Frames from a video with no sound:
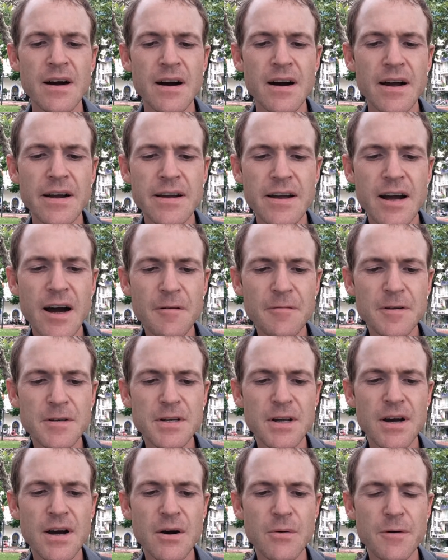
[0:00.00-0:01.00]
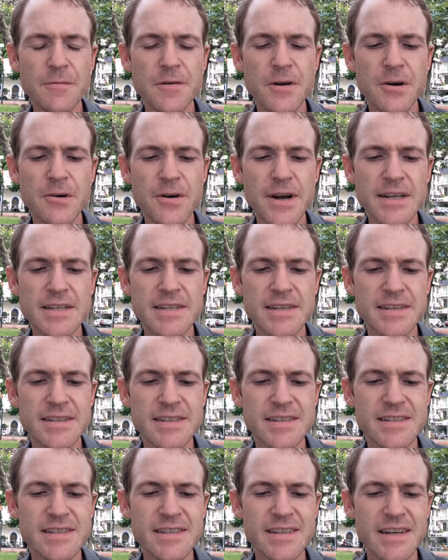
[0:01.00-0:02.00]
I covered her with
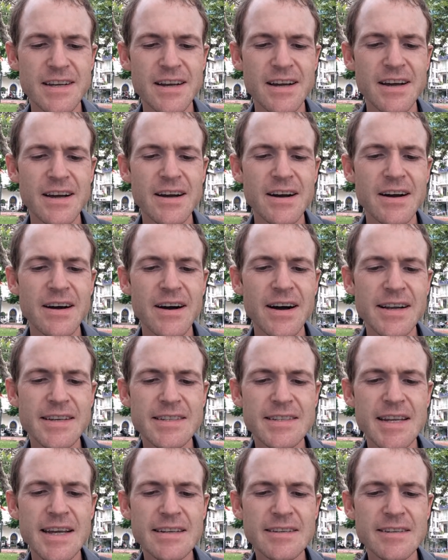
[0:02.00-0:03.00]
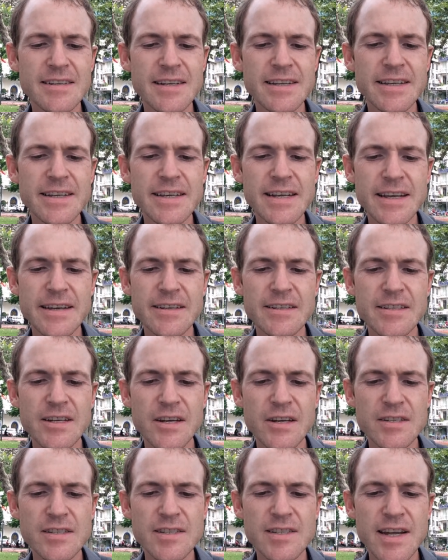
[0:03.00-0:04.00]
caresses. I tenderly licked
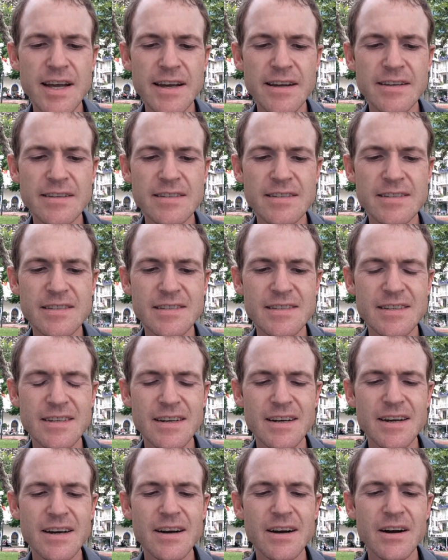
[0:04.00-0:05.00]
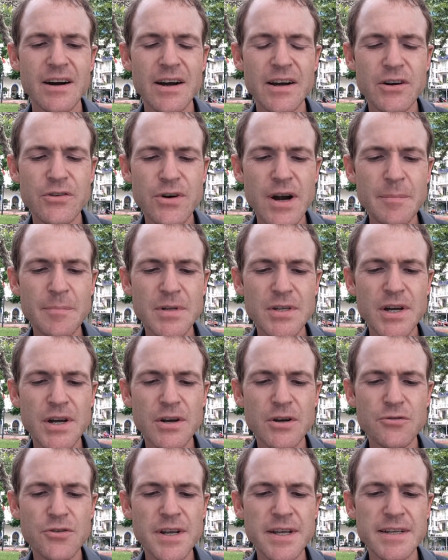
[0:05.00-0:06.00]
her sex. I grabbed
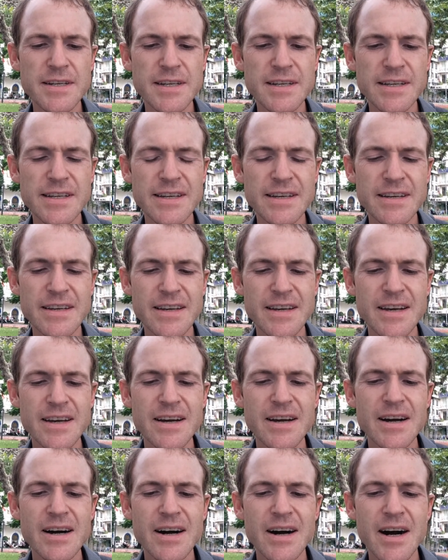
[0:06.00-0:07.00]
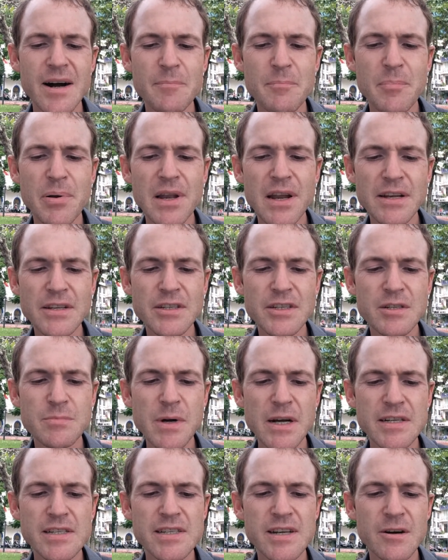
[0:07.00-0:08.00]
her greedily. I plunged
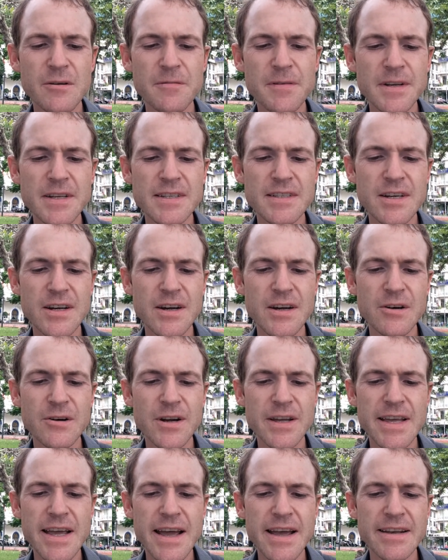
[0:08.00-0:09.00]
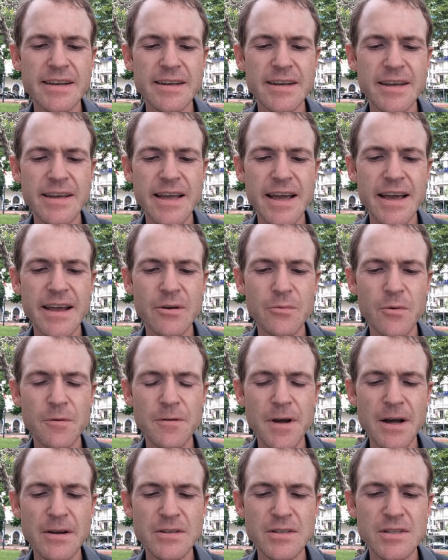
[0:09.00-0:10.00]
myself into her again and again
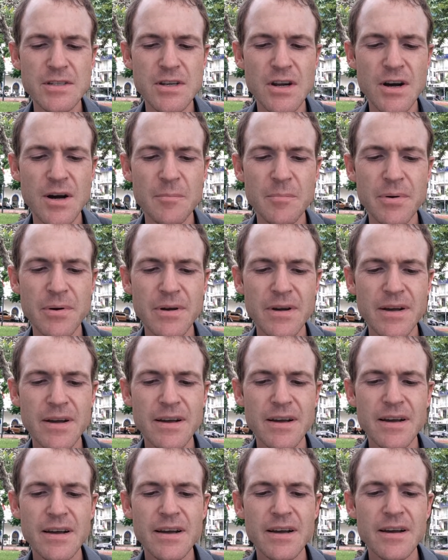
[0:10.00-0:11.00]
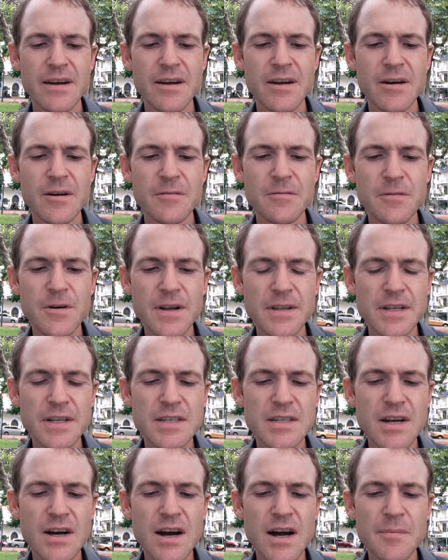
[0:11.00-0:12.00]
without stop. For at the
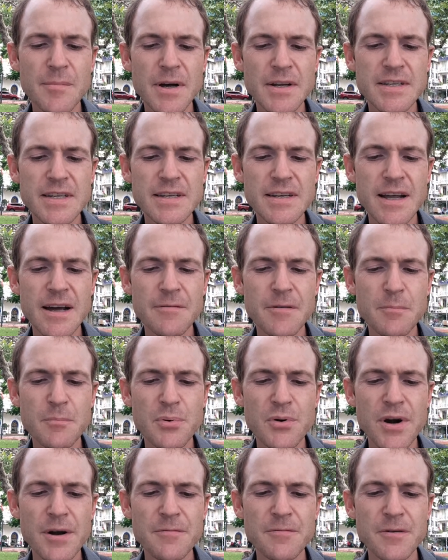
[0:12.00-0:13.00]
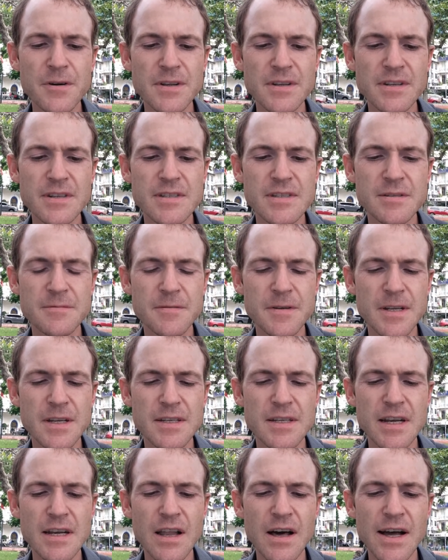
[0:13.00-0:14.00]
time, I didn't have a preference for the
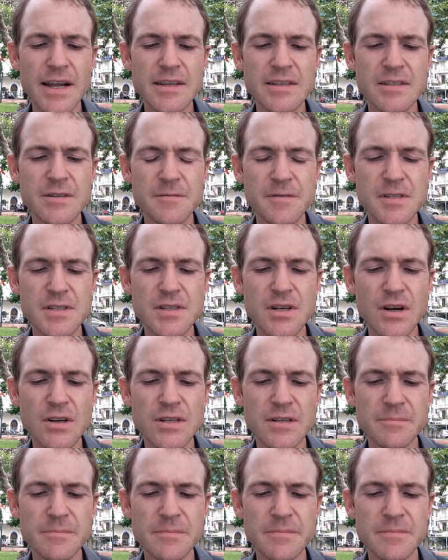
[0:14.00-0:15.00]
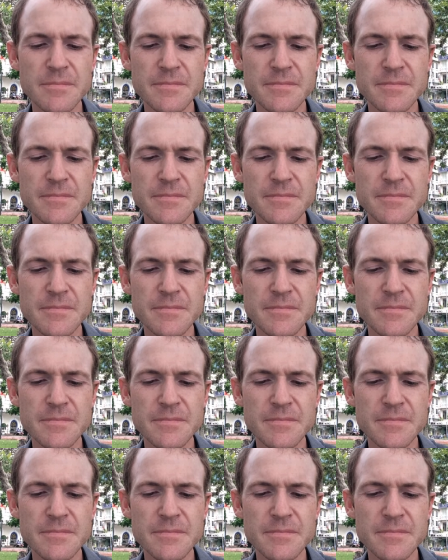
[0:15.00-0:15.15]
delights of Sodom.